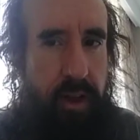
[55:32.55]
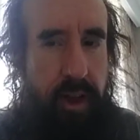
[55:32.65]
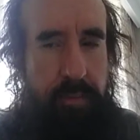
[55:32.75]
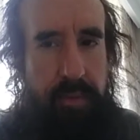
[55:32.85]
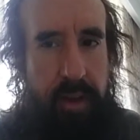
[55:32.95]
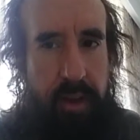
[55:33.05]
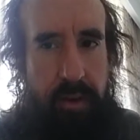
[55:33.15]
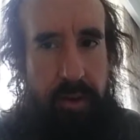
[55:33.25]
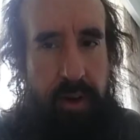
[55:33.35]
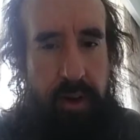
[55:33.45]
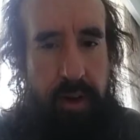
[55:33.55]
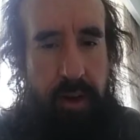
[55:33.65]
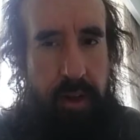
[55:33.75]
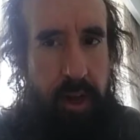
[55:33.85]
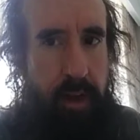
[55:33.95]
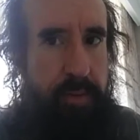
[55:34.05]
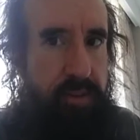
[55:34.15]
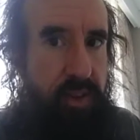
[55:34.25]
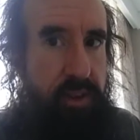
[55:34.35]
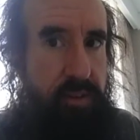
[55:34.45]
I'm not going on common
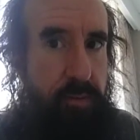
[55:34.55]
sense.